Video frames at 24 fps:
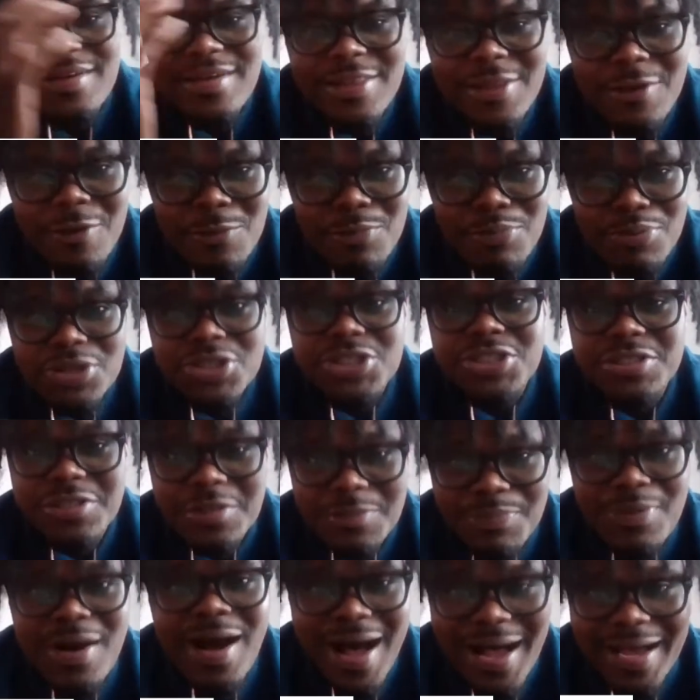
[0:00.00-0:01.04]
they were pushing the
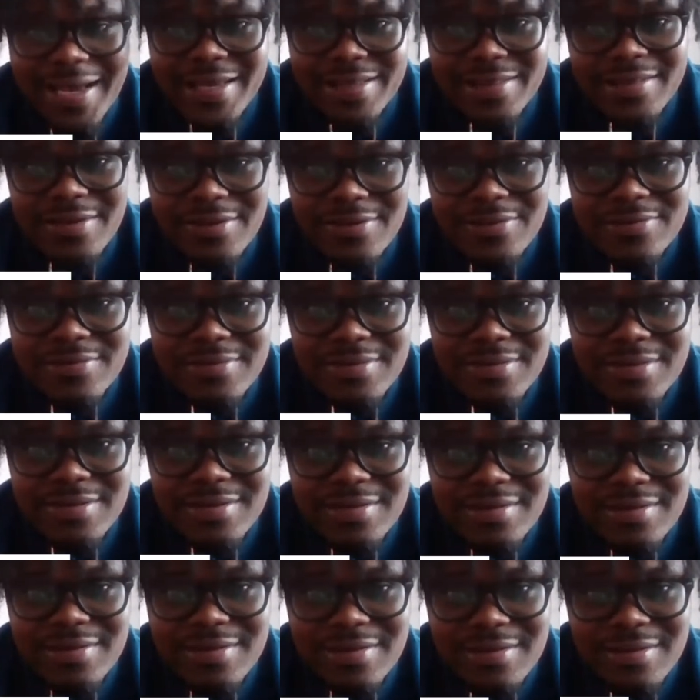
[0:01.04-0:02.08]
pocket though.
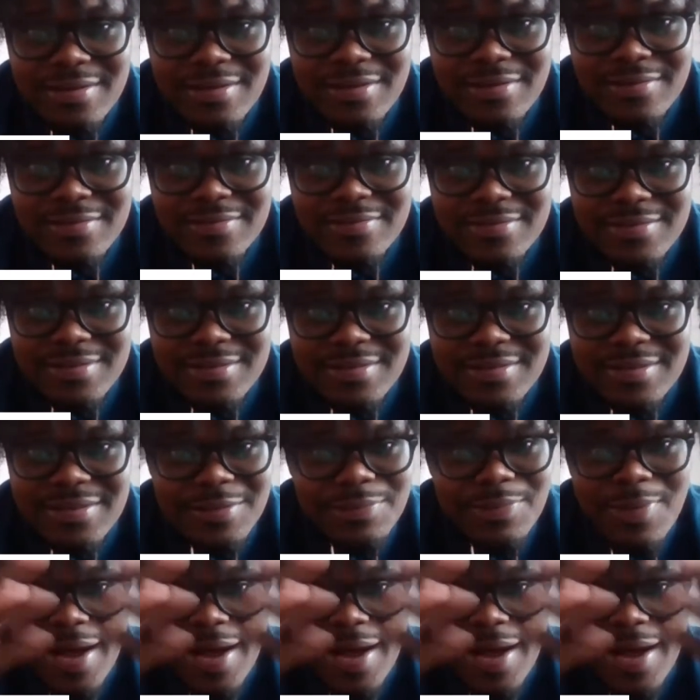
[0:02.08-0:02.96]
The